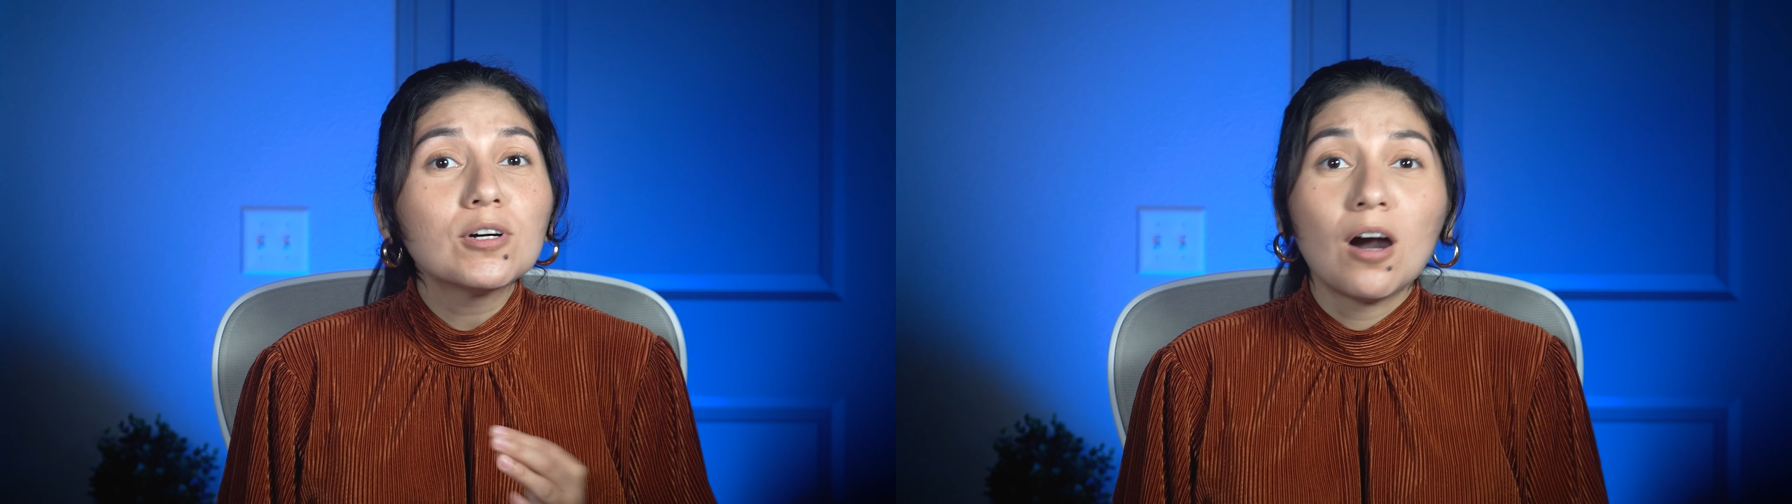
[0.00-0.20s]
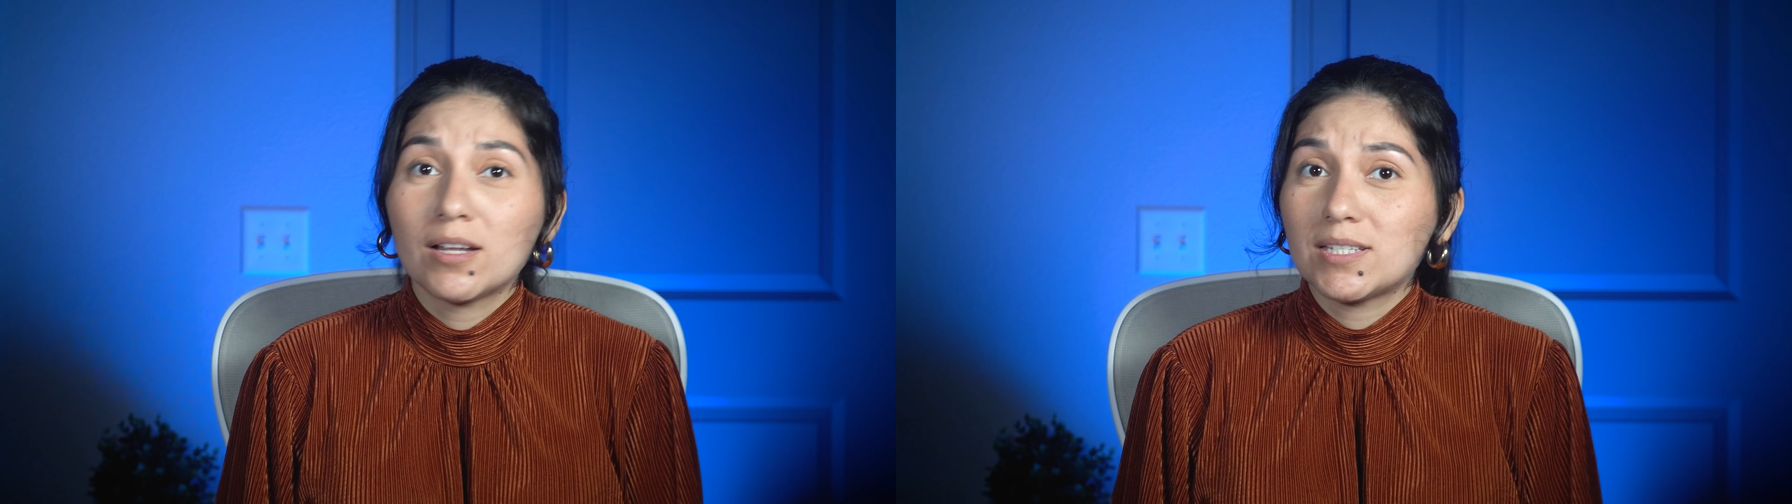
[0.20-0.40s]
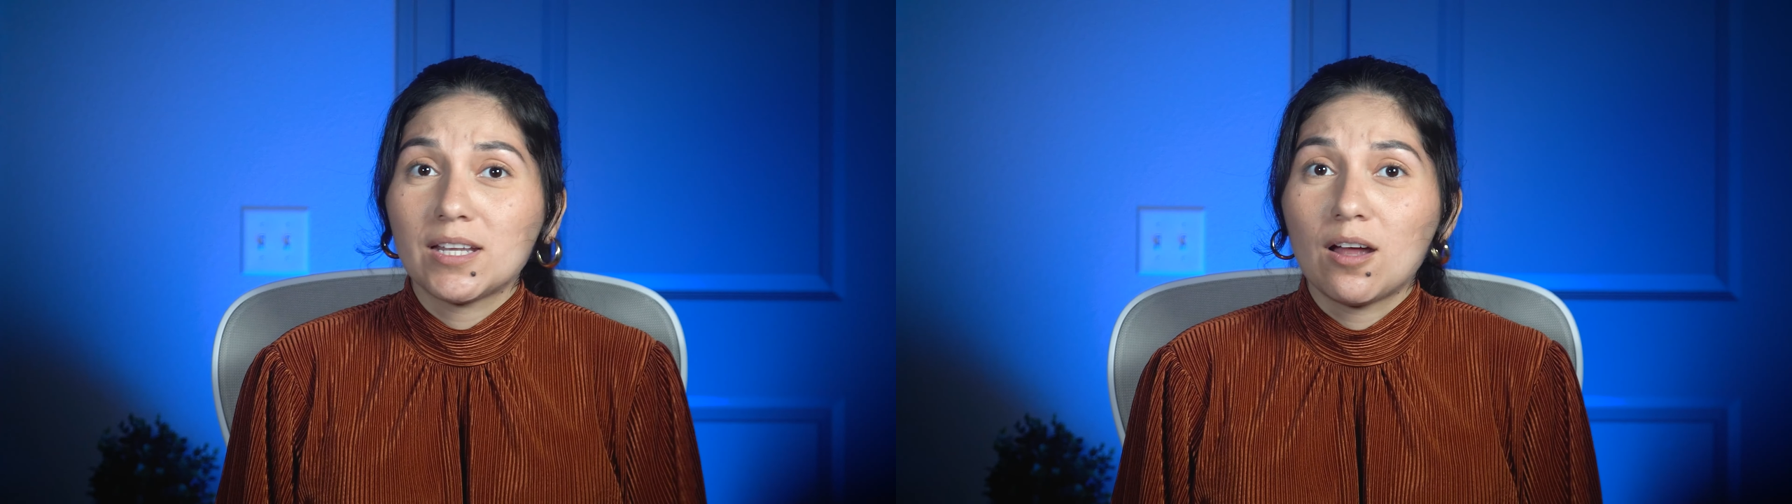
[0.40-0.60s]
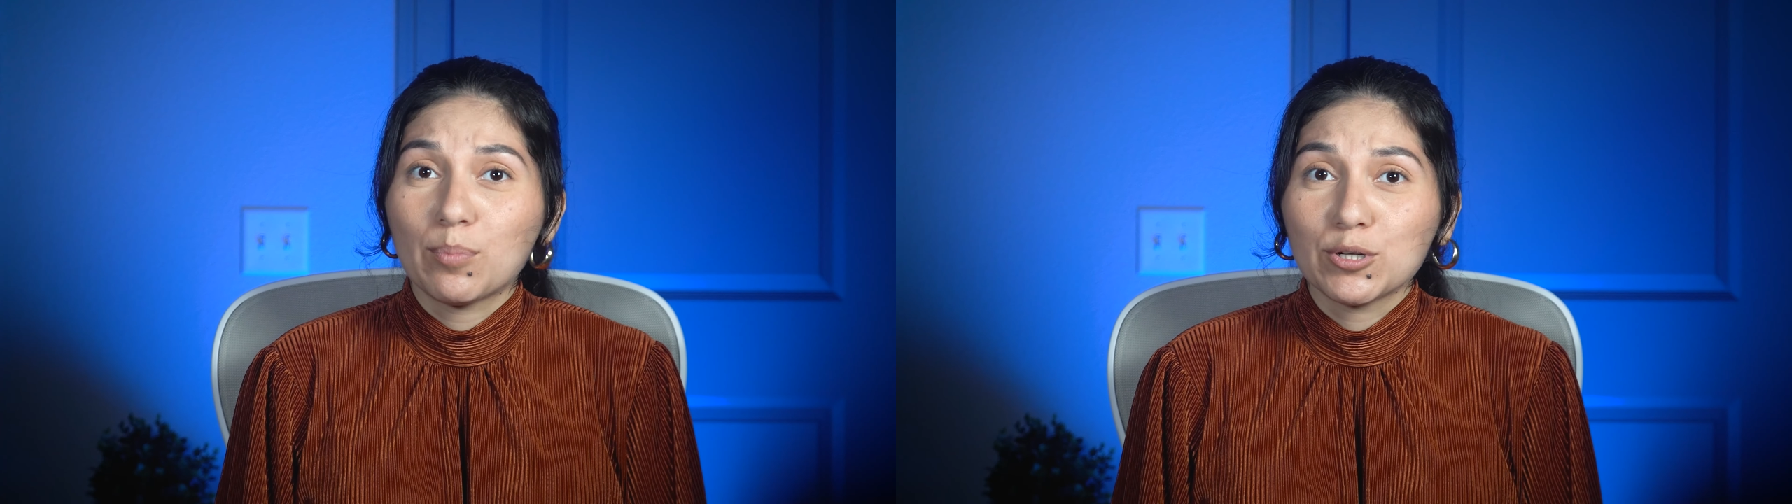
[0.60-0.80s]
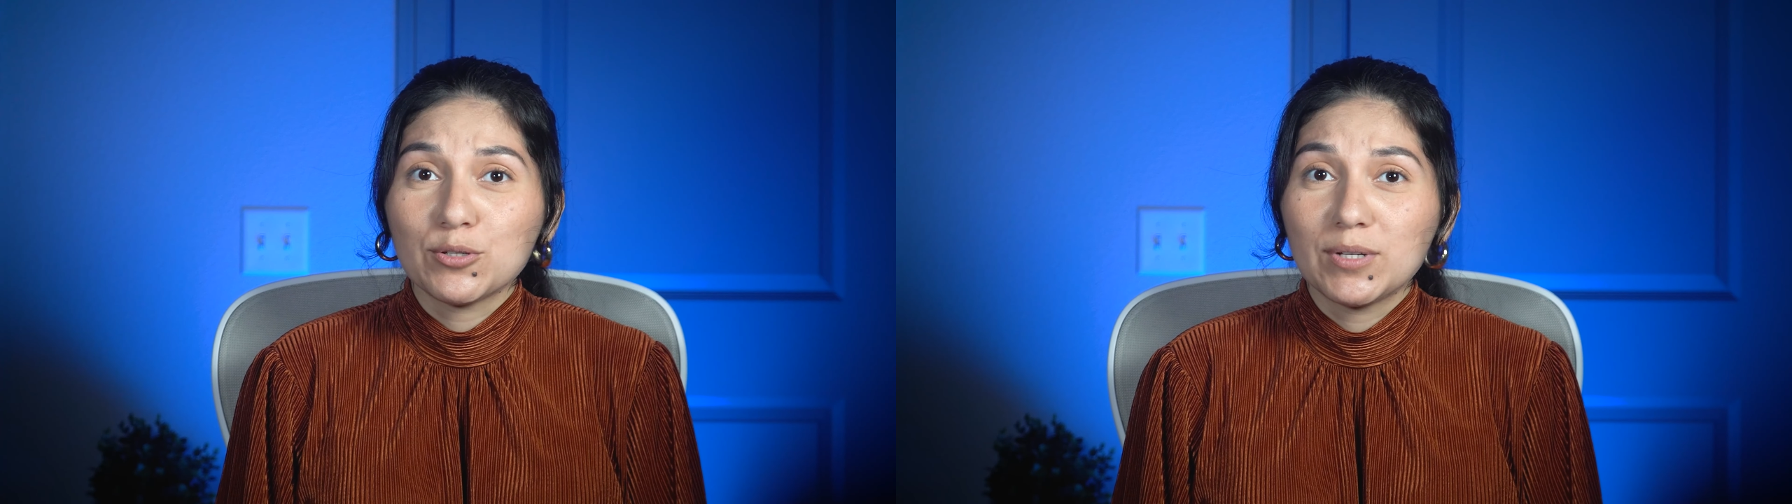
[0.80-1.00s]
content
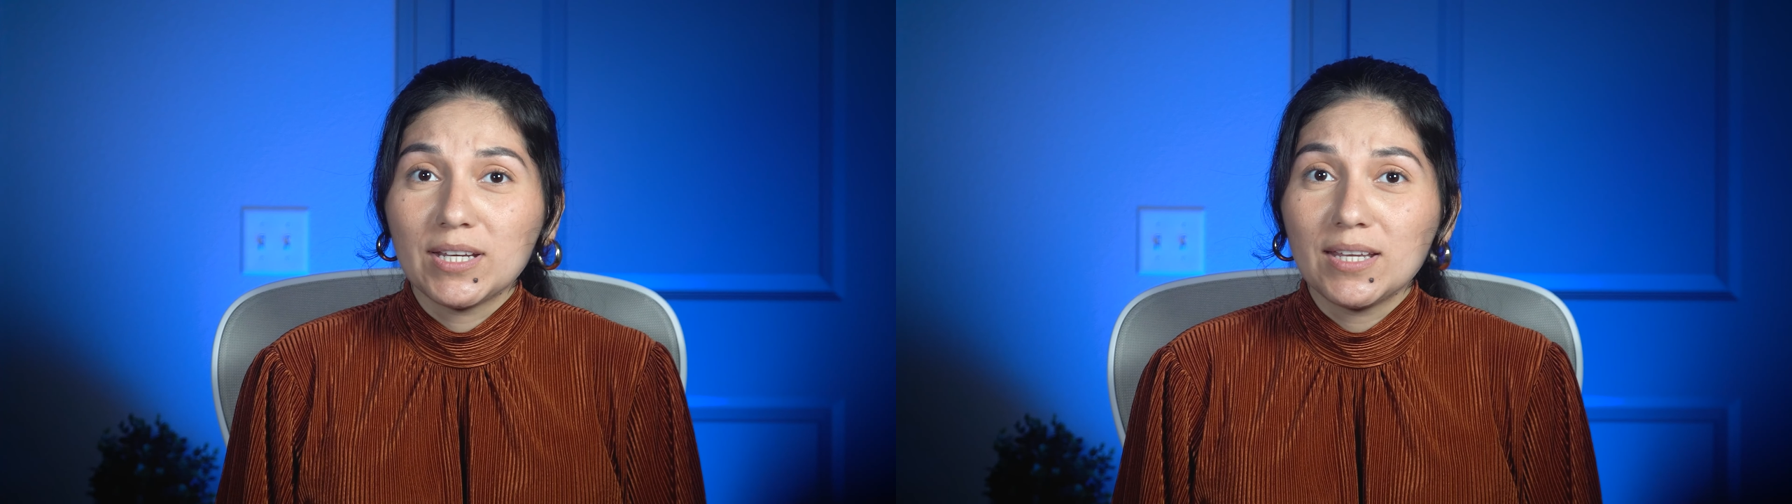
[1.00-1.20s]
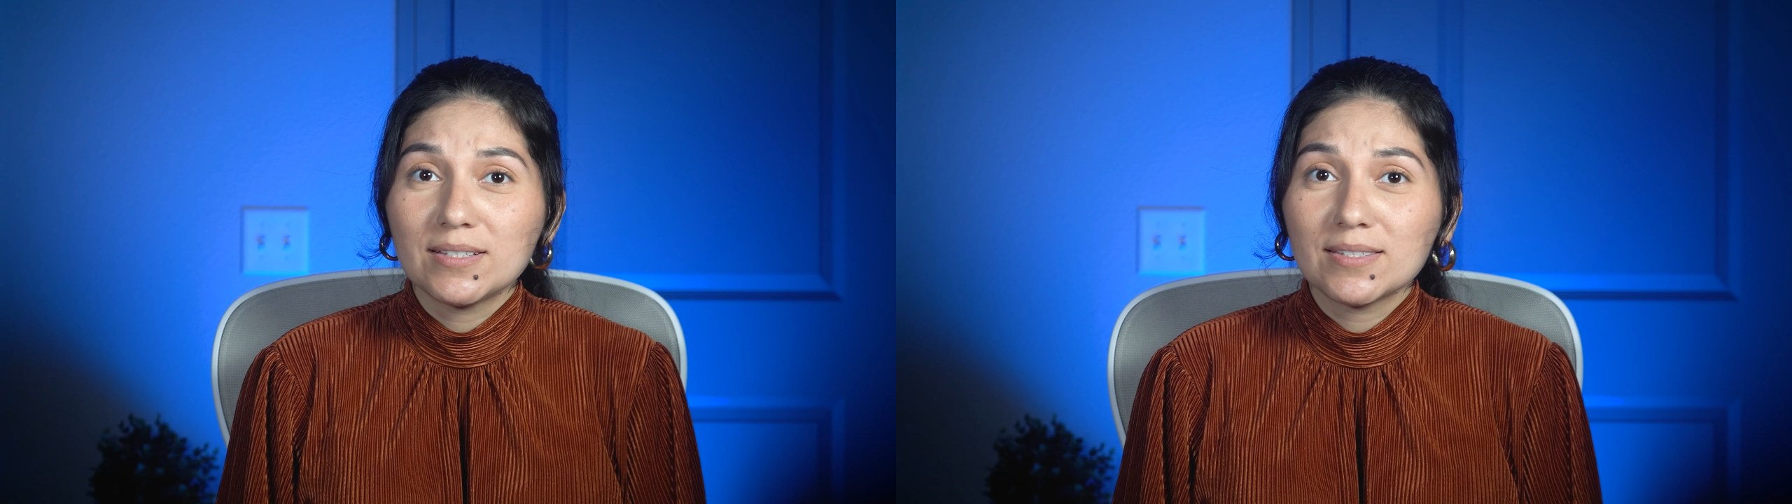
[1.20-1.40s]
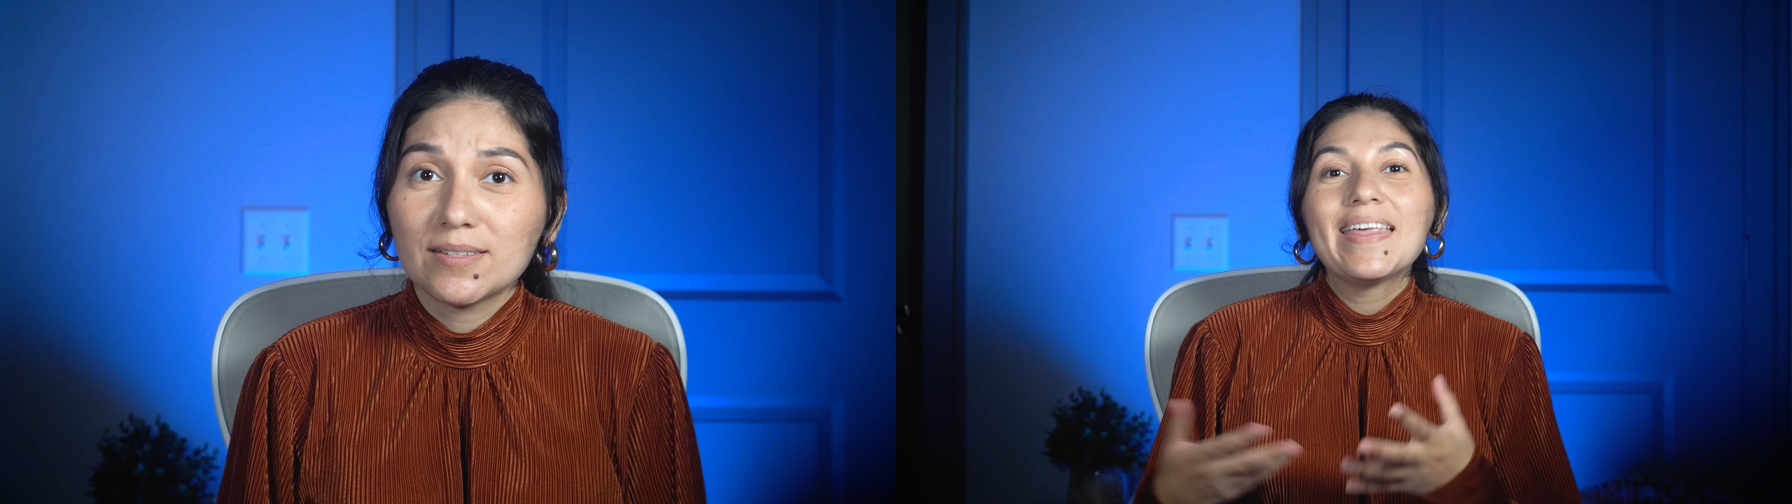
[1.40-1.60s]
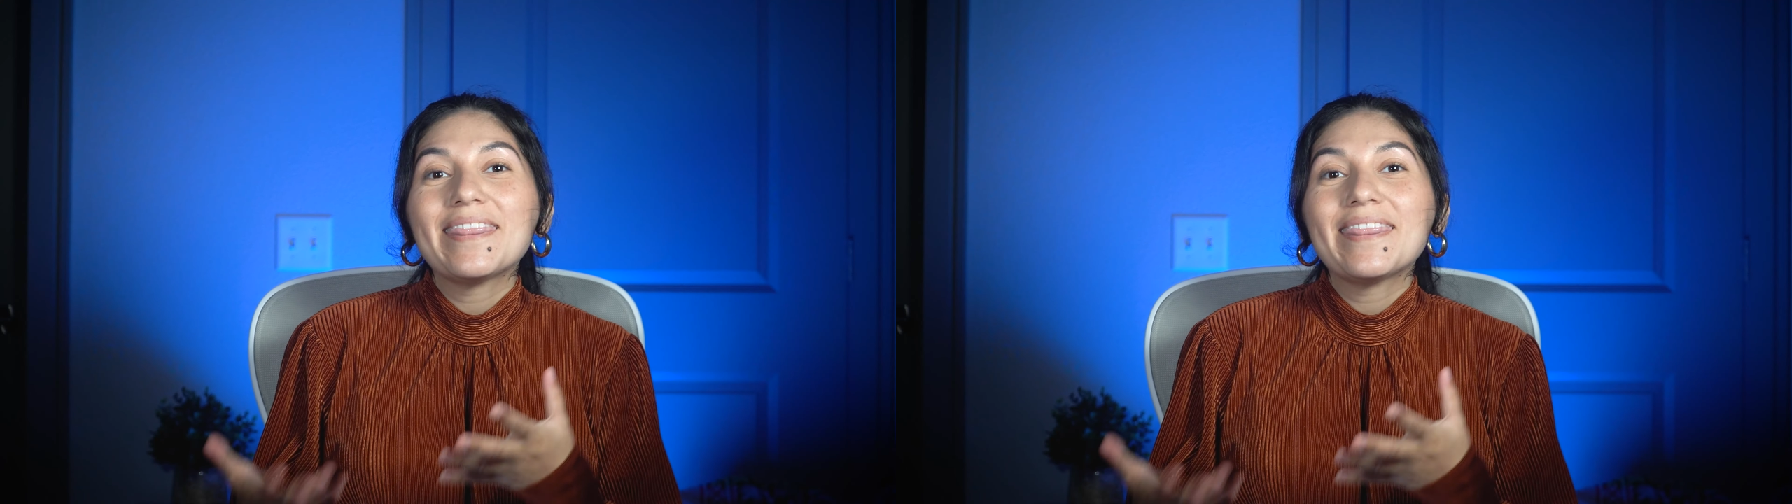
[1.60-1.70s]
opportunities.